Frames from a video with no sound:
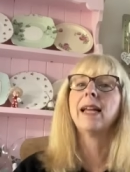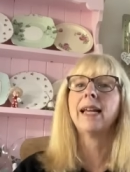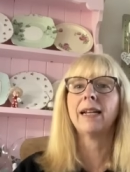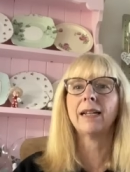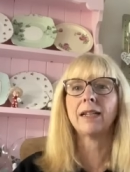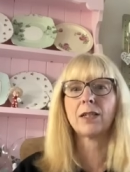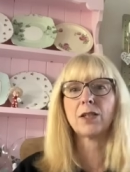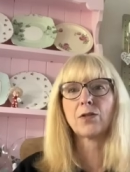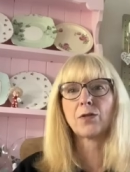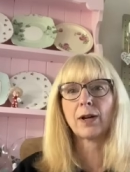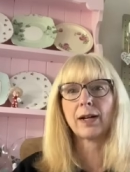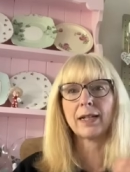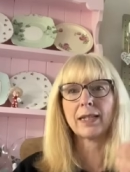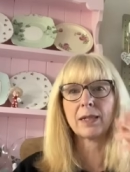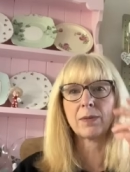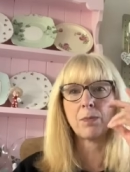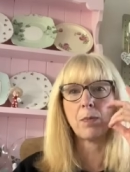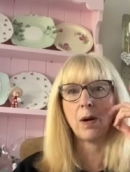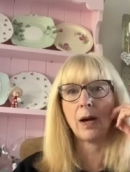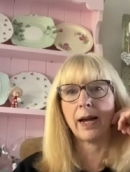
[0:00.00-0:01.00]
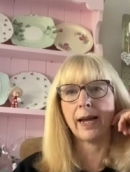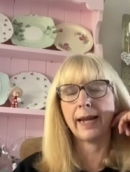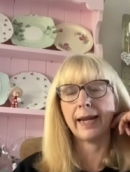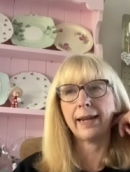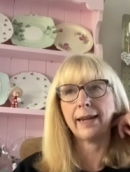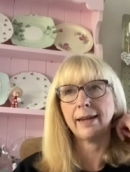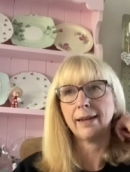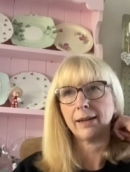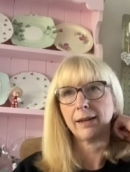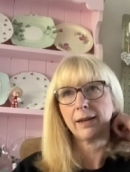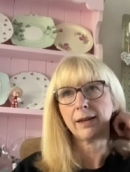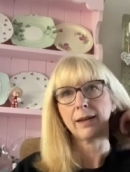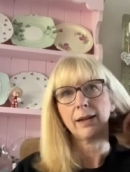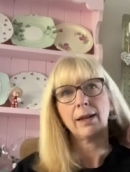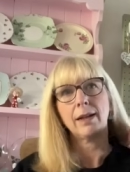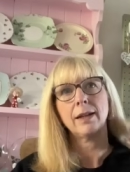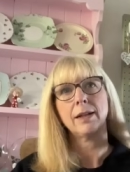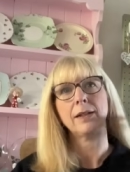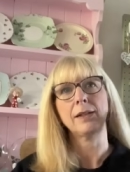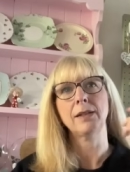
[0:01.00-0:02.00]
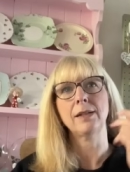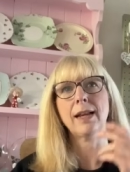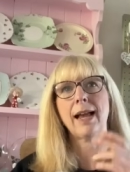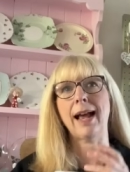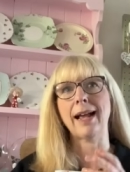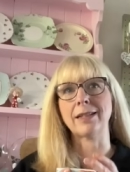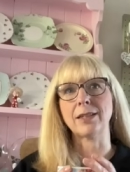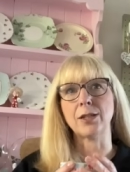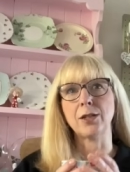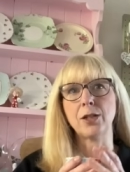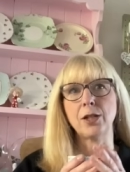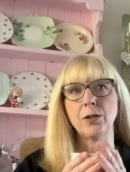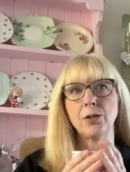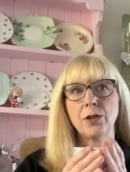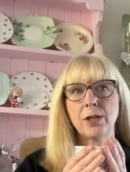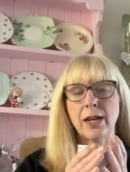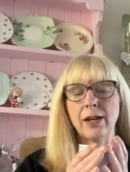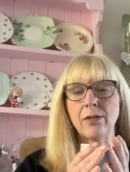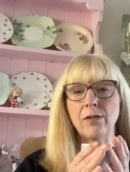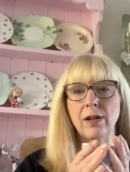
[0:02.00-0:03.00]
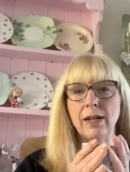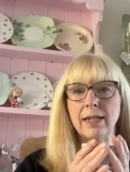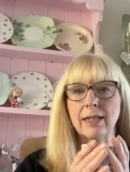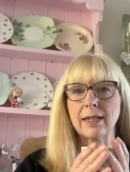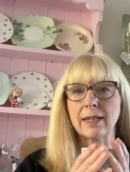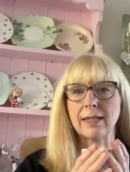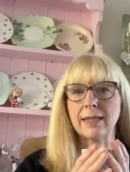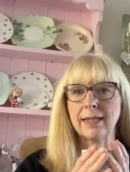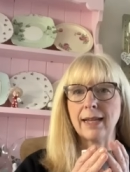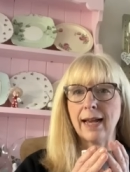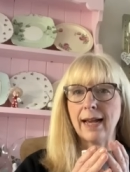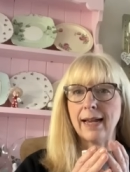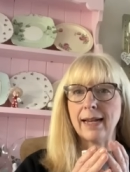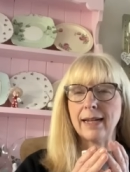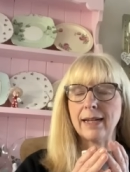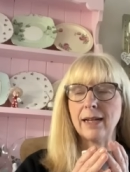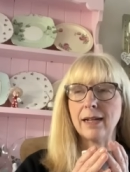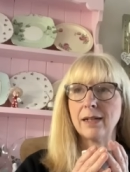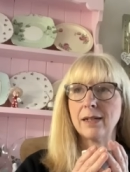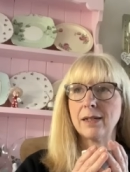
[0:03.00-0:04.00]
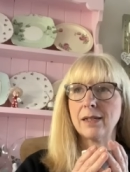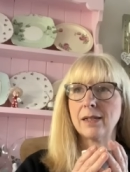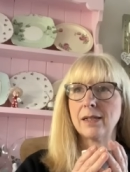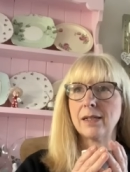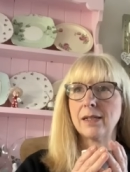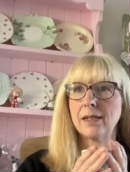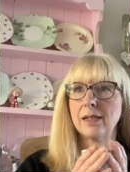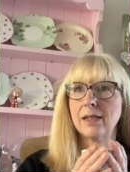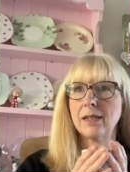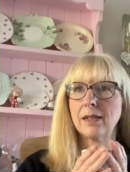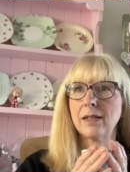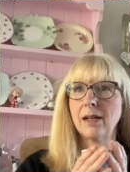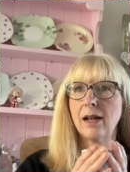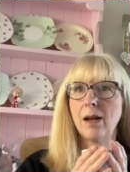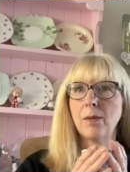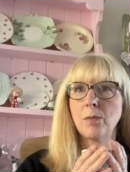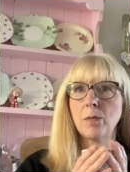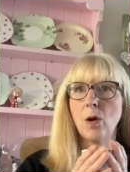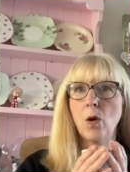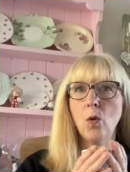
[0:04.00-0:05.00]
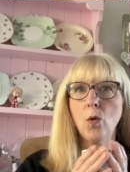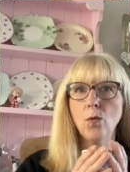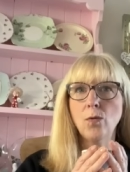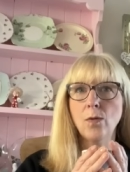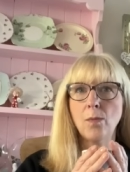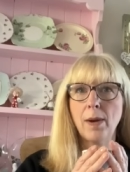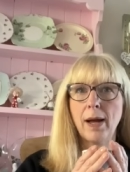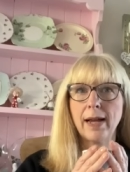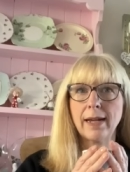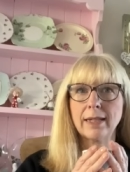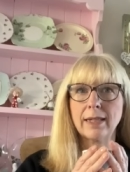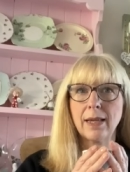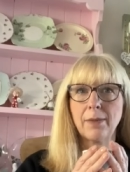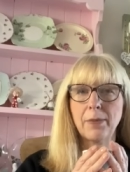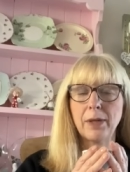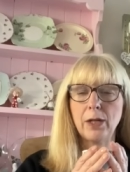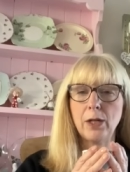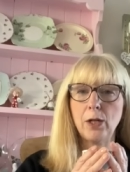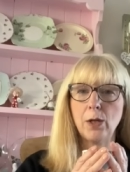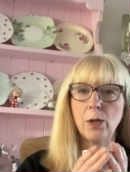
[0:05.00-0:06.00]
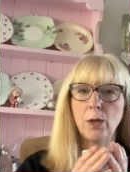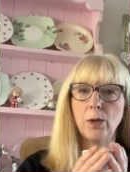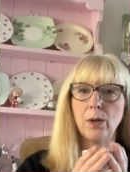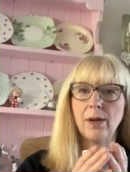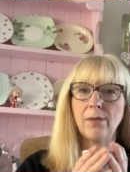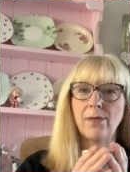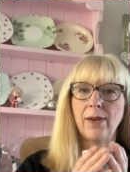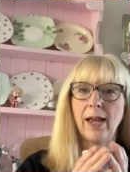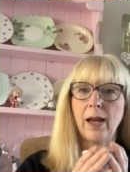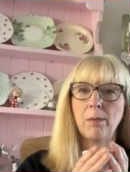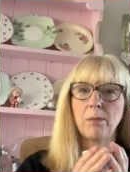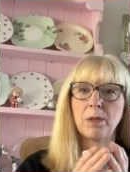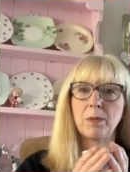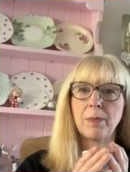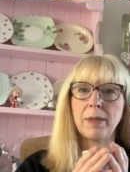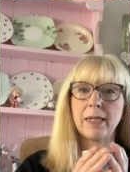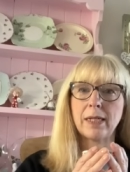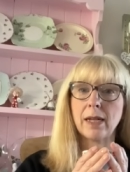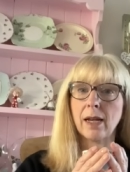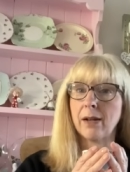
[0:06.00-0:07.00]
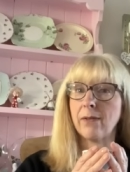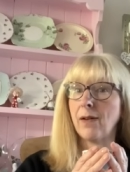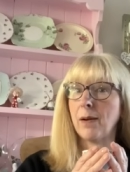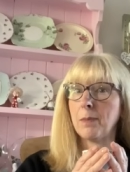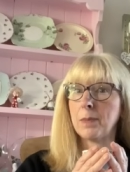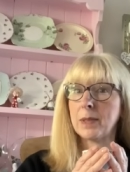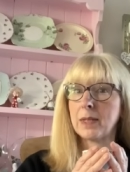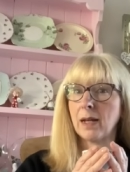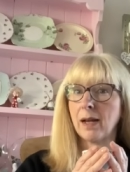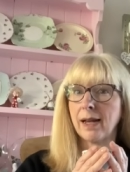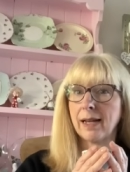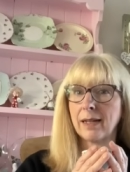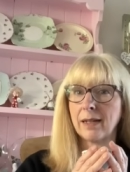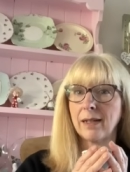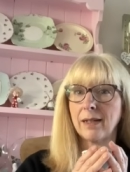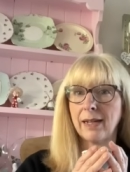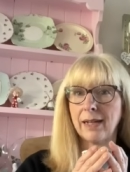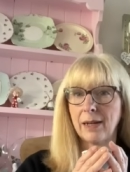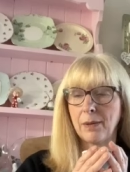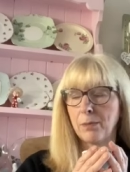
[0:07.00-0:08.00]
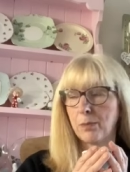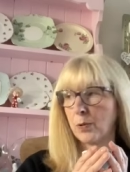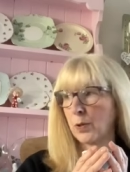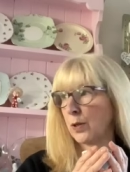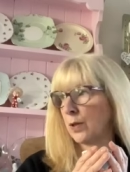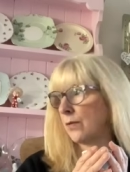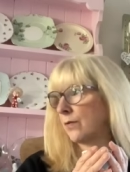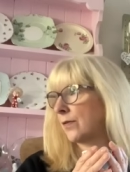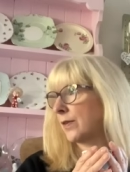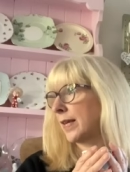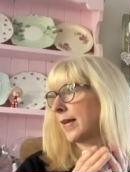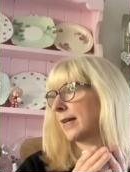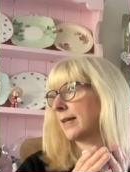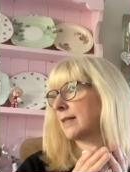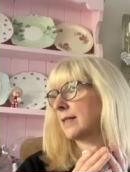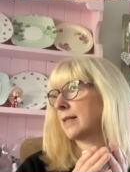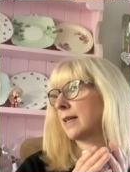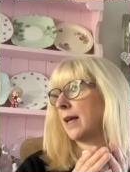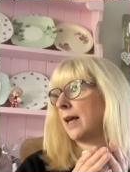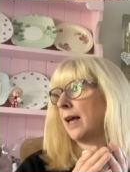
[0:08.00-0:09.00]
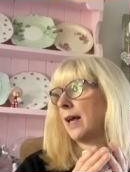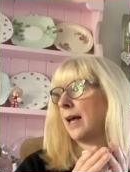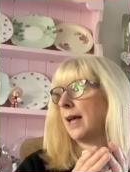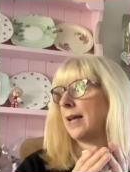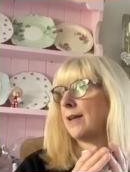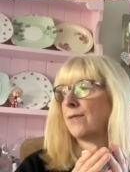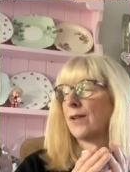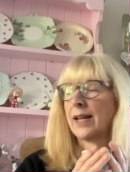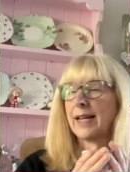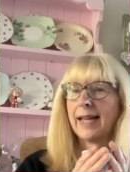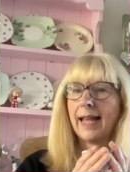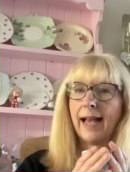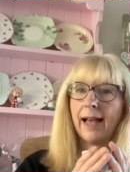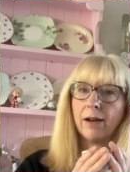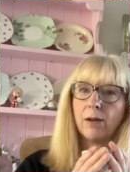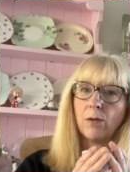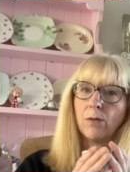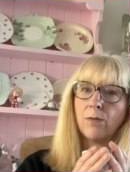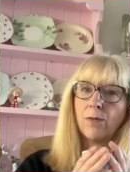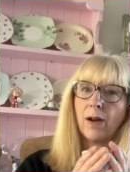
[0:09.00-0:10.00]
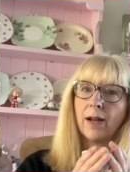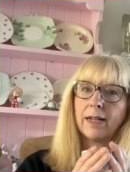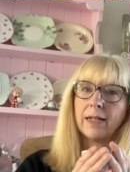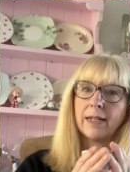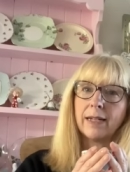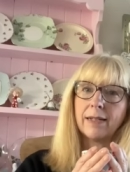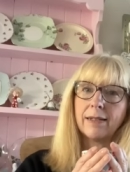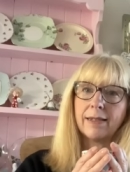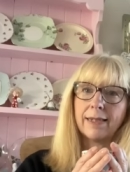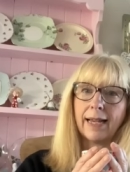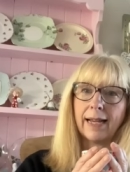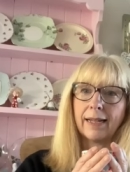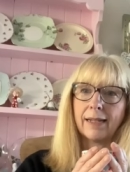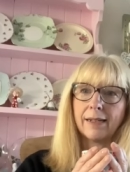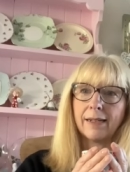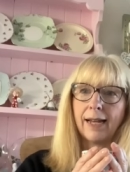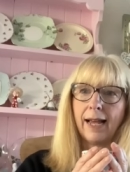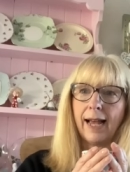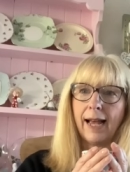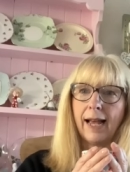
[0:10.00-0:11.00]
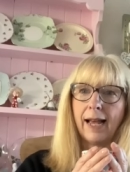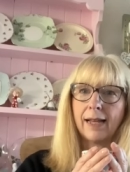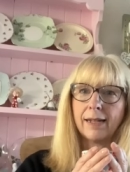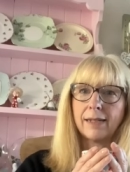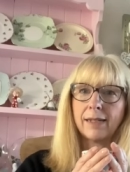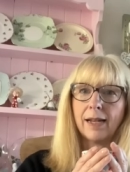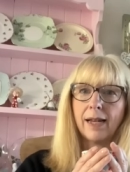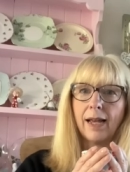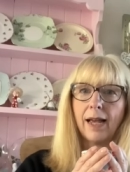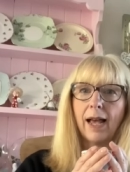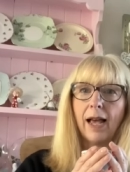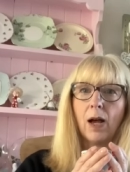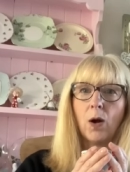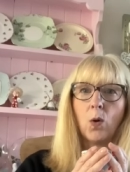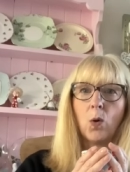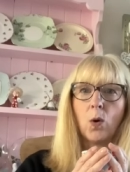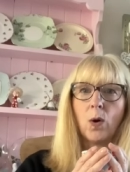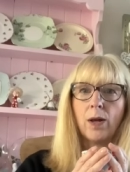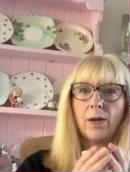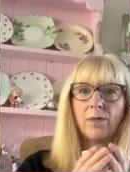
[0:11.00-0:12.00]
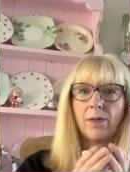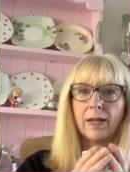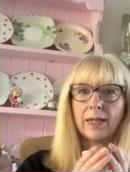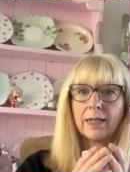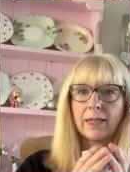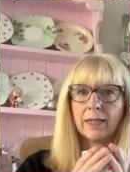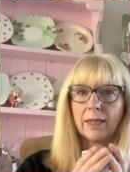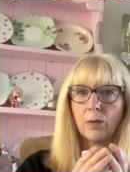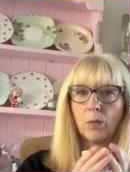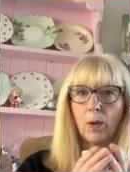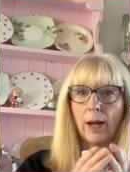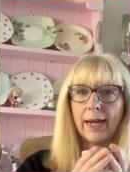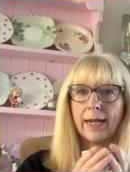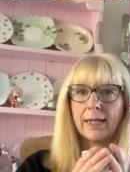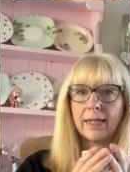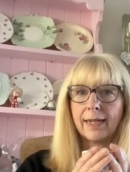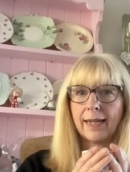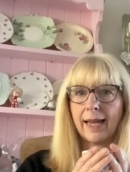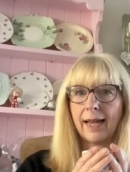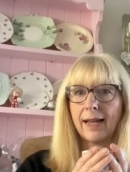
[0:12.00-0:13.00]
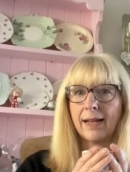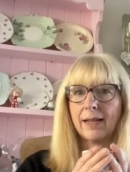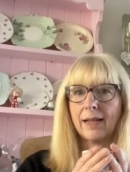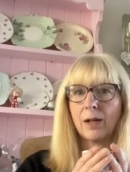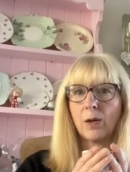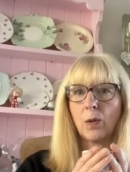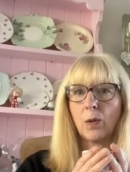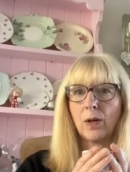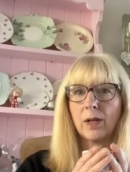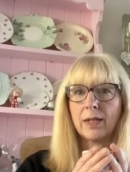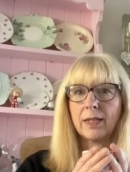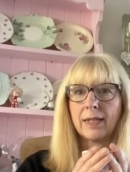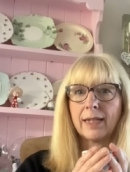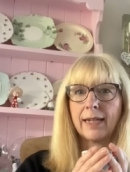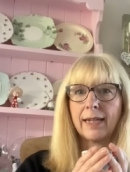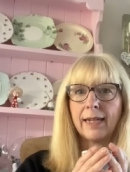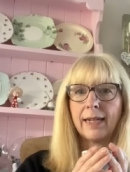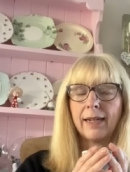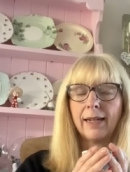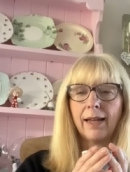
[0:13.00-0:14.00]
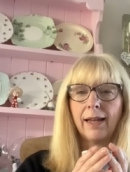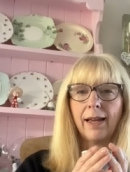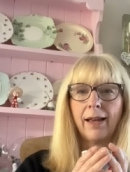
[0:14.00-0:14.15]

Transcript: illustrates my attitude generally. As I say, I'm all for buying something new if it helps me to kind of upcycle and improve things. If I cannot find it secondhand, or if that's the way to get a quality